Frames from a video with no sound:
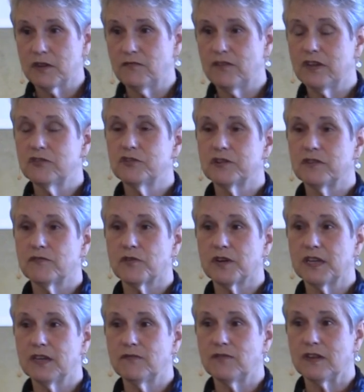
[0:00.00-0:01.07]
your adventure in
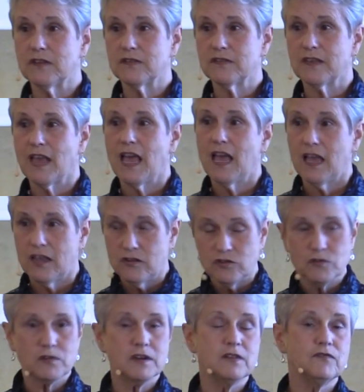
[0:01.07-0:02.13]
forgiveness, and
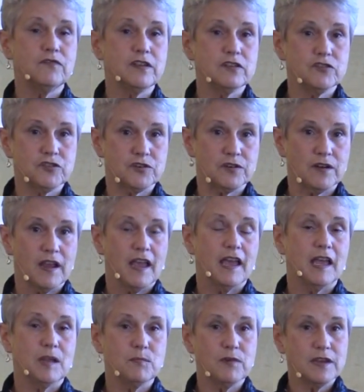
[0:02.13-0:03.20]
your adventure
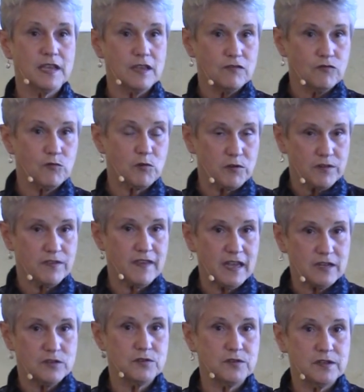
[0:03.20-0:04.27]
and bringing forth
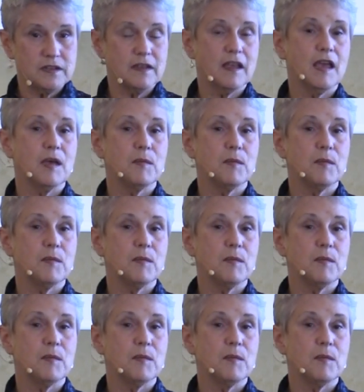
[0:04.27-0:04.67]
that good